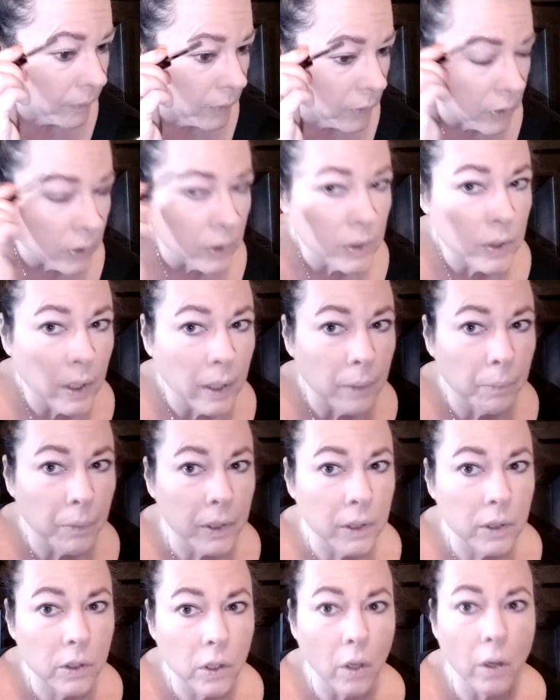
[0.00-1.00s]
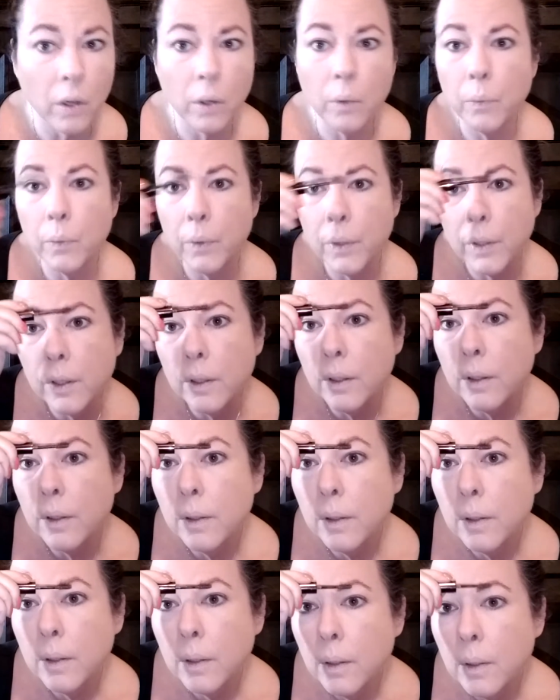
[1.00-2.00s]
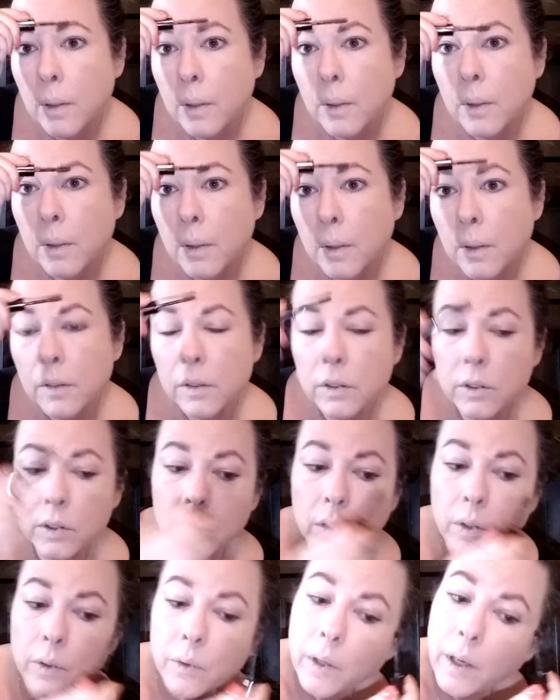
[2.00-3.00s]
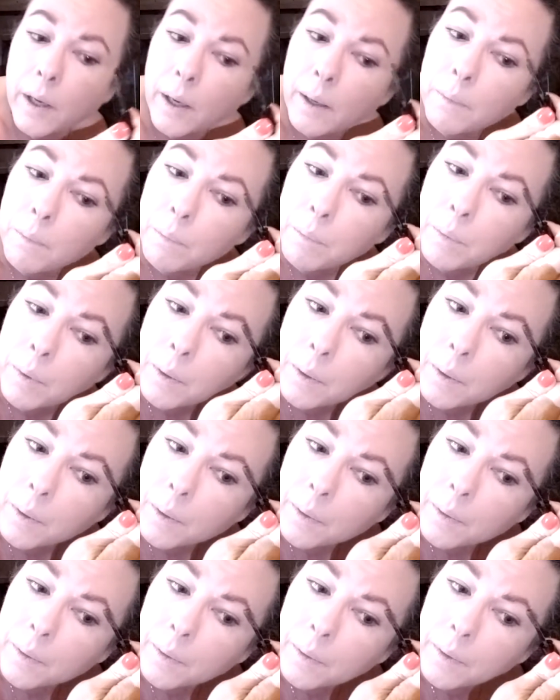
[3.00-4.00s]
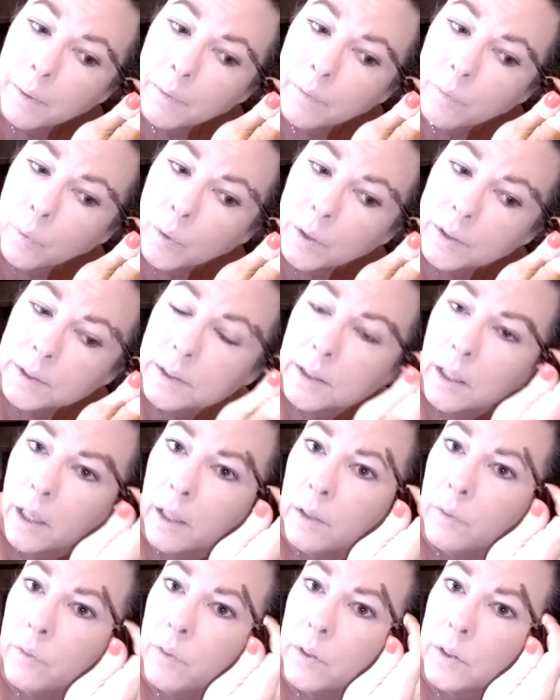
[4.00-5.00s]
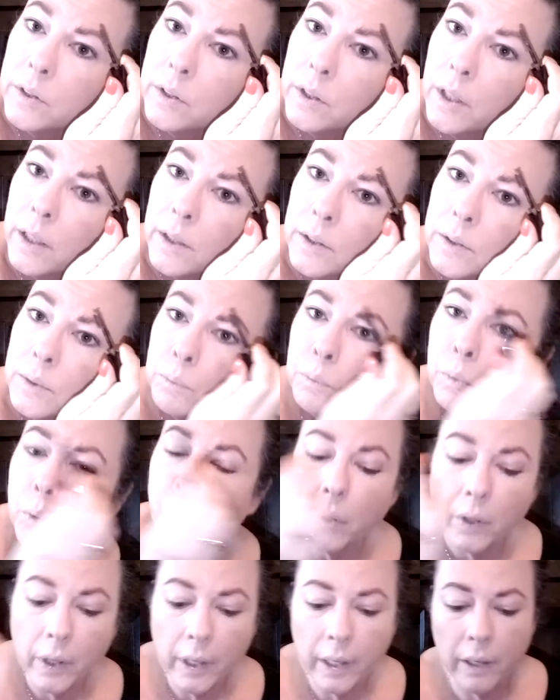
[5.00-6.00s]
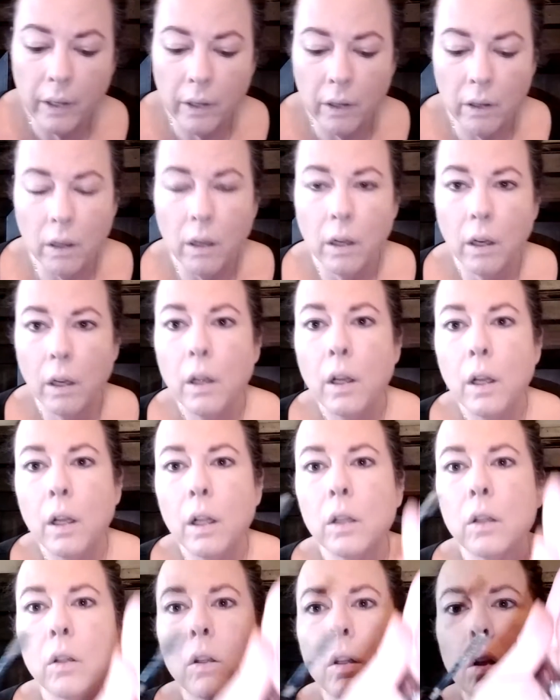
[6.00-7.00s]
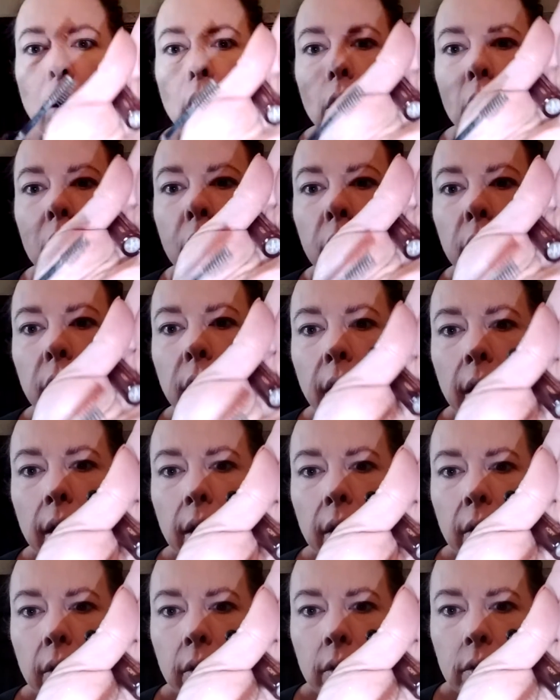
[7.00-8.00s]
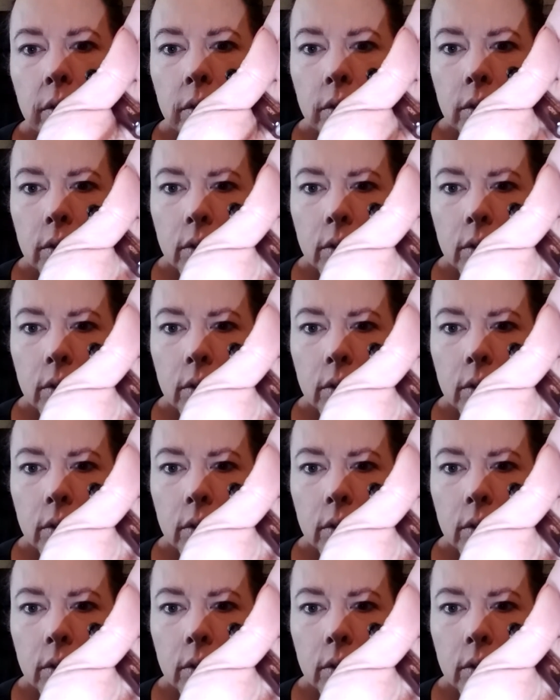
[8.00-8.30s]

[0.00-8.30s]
just like my Tarte one. So up, one side of this has more hair, longer hairs